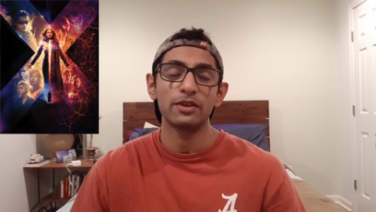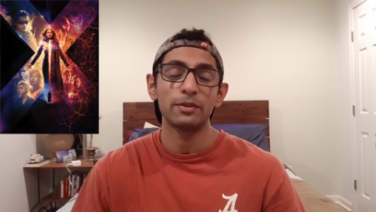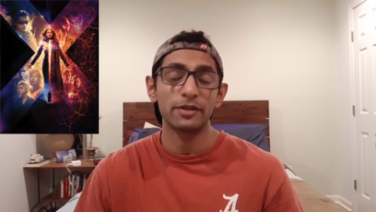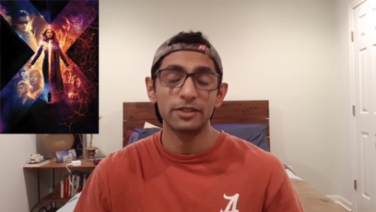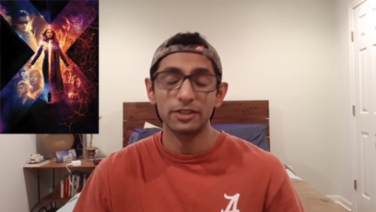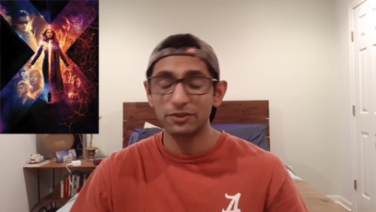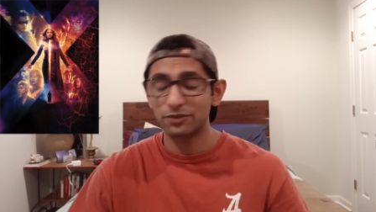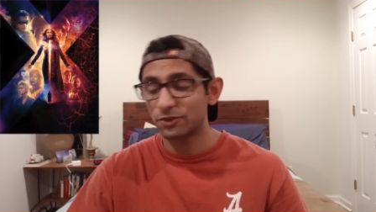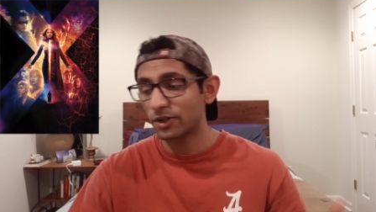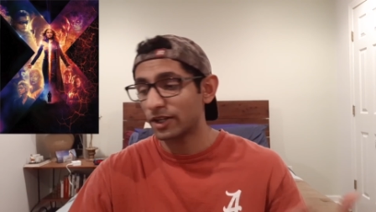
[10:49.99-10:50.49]

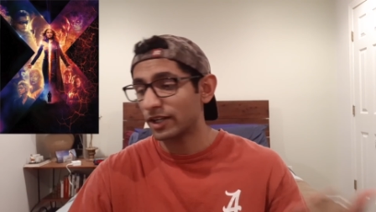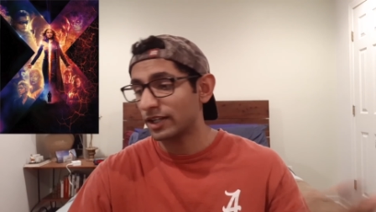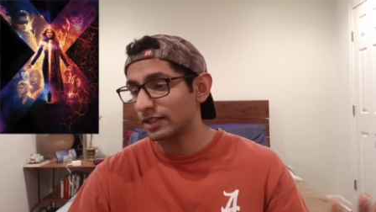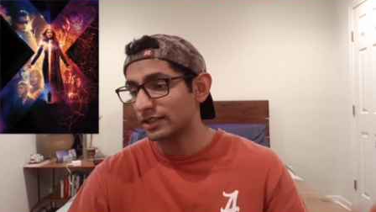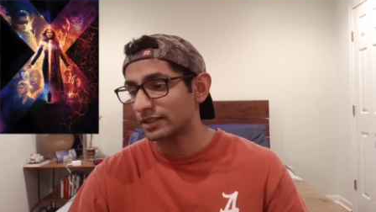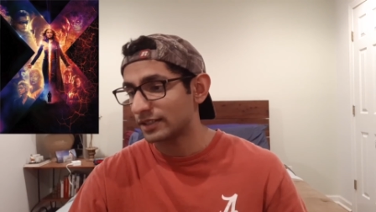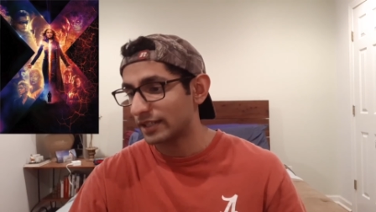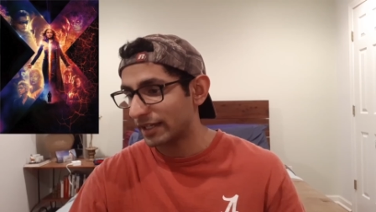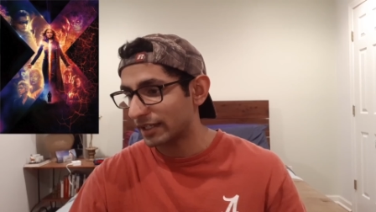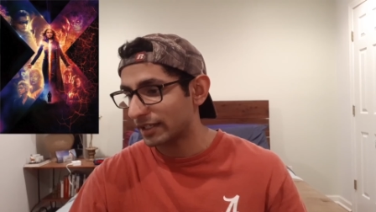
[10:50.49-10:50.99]
But you've created
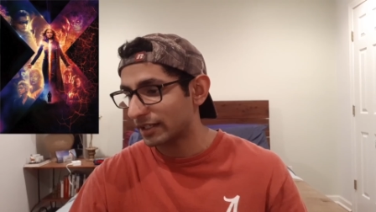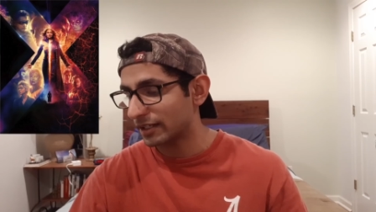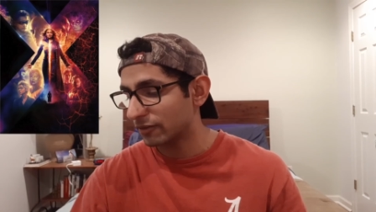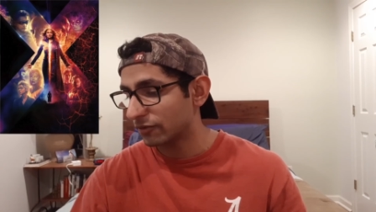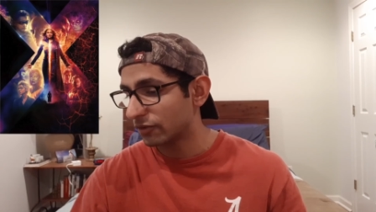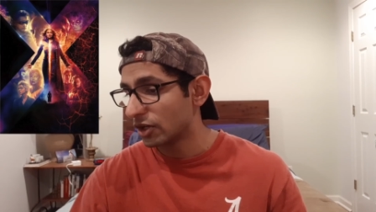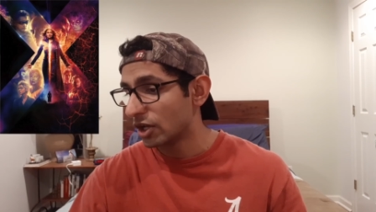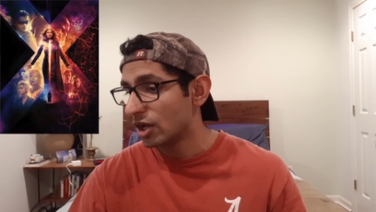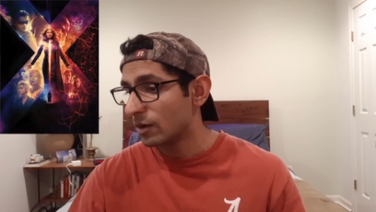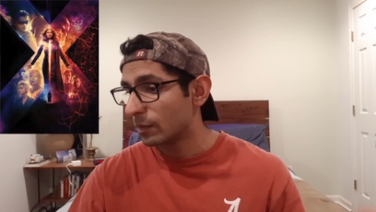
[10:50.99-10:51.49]
this
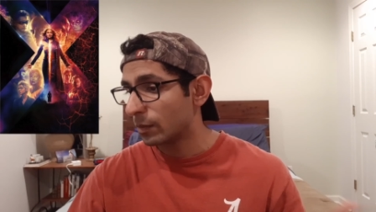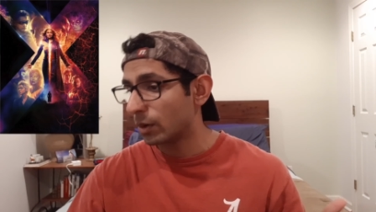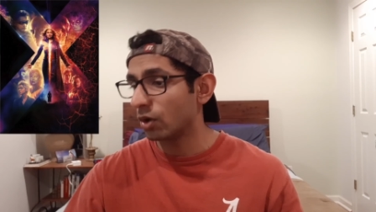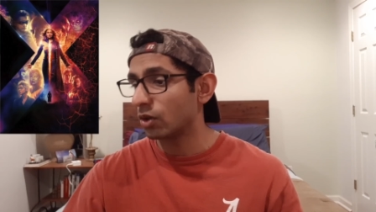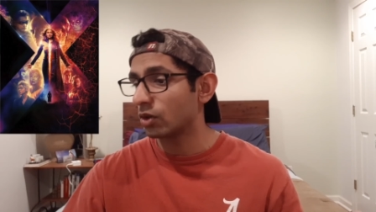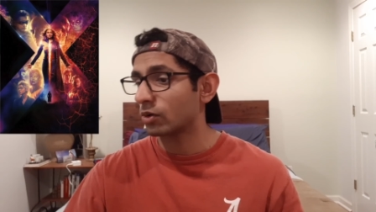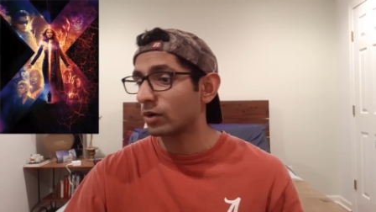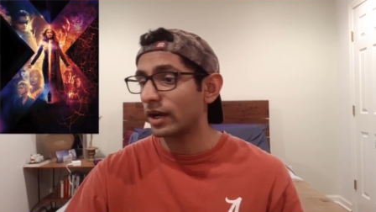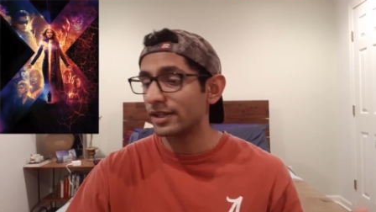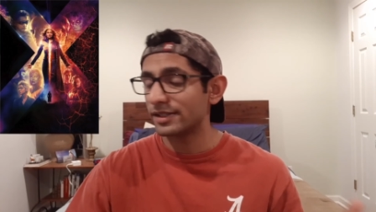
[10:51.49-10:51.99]
negative,
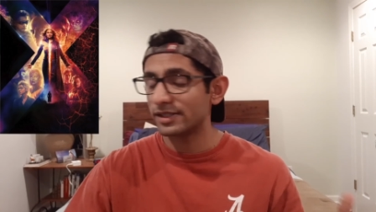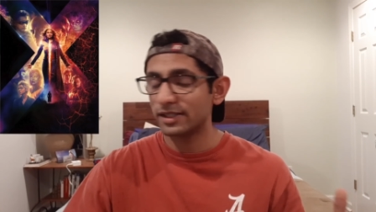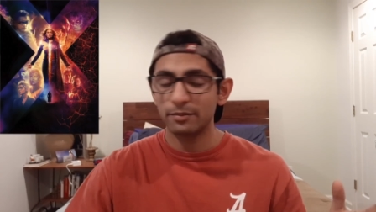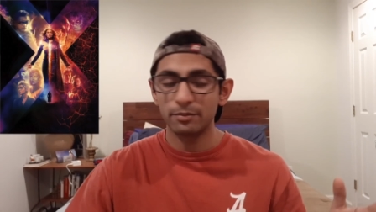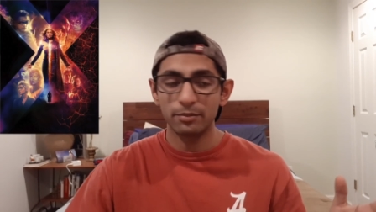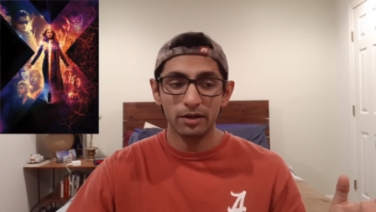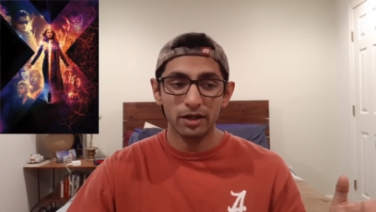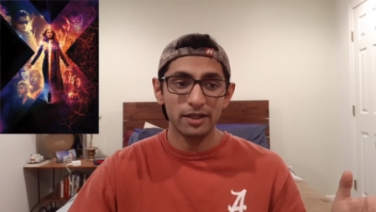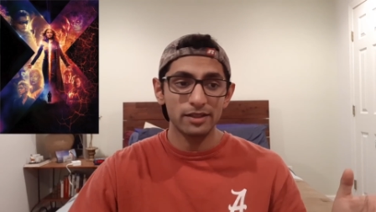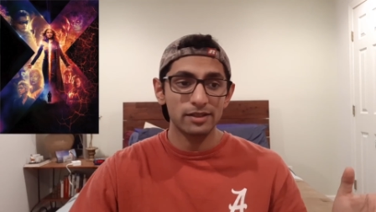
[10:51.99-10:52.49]
polarizing
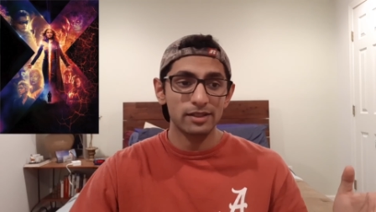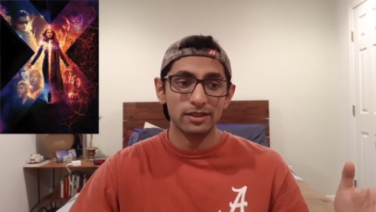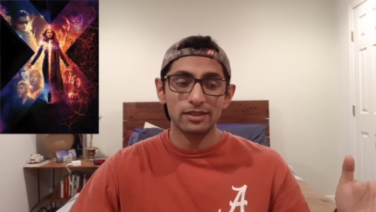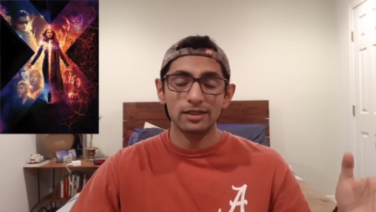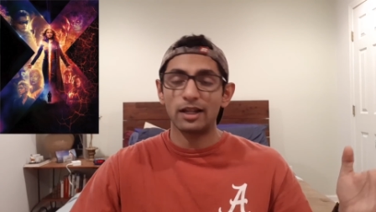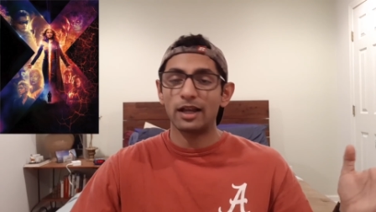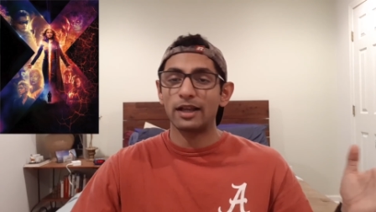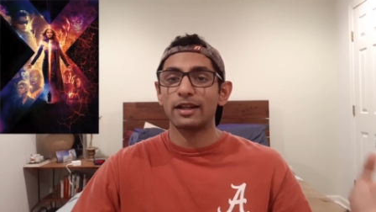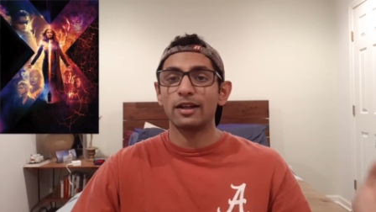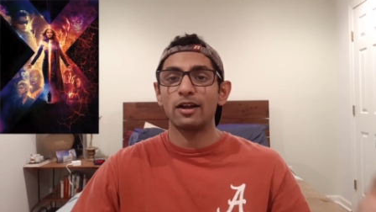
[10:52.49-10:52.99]
buzz. It's
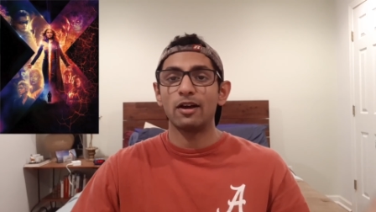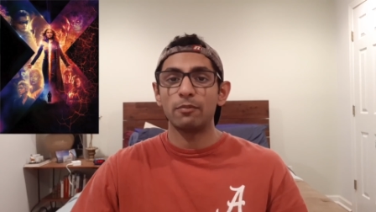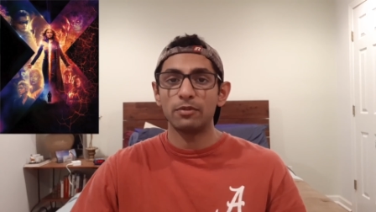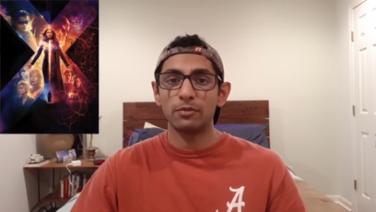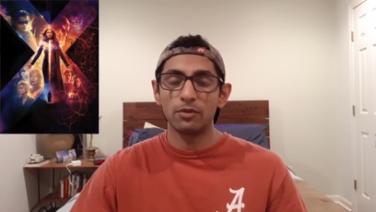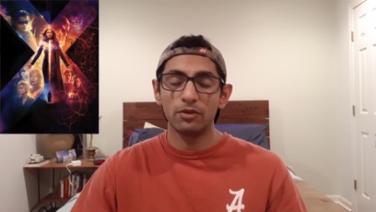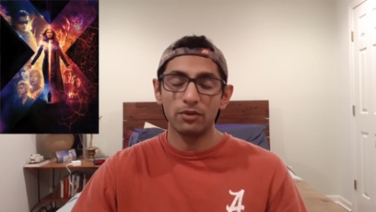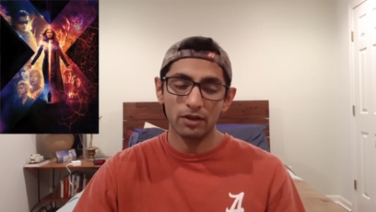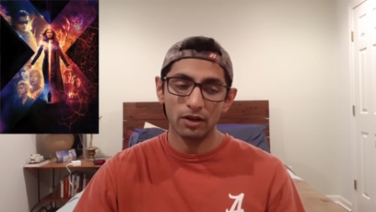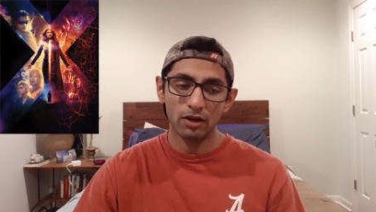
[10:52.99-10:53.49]
not going to help the
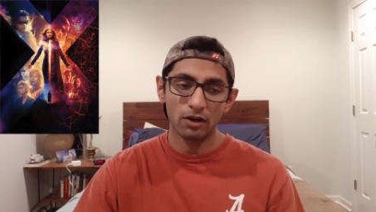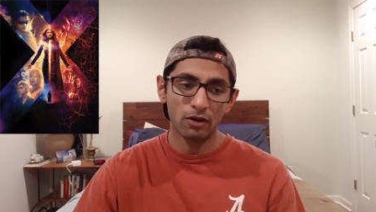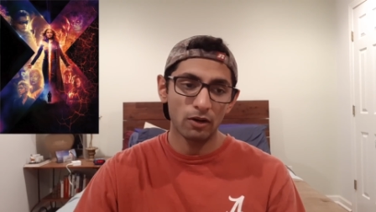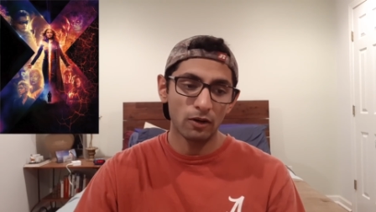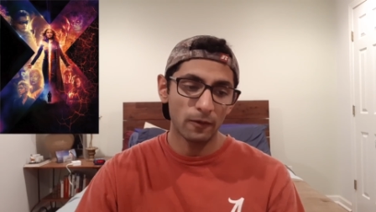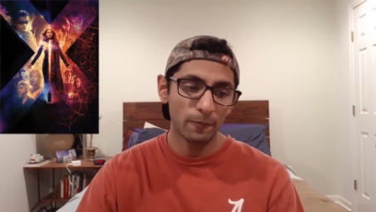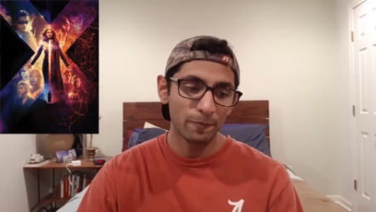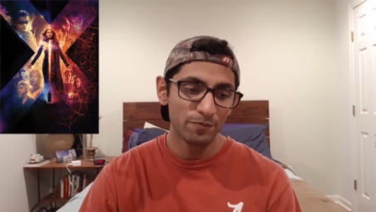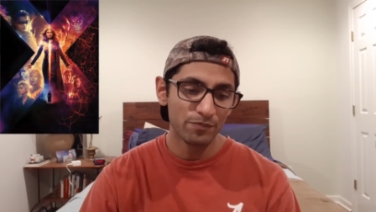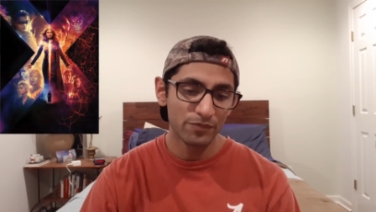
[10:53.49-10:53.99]
movie at
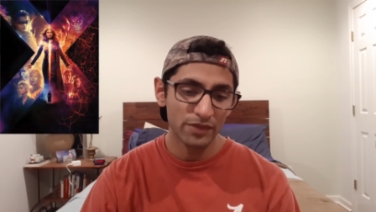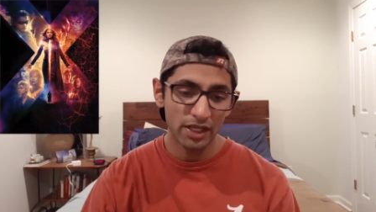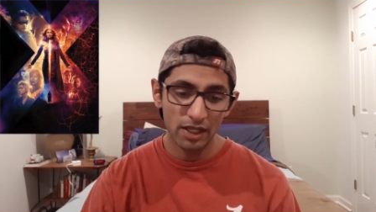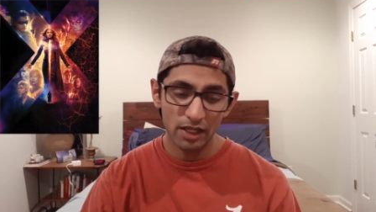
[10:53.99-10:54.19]
all.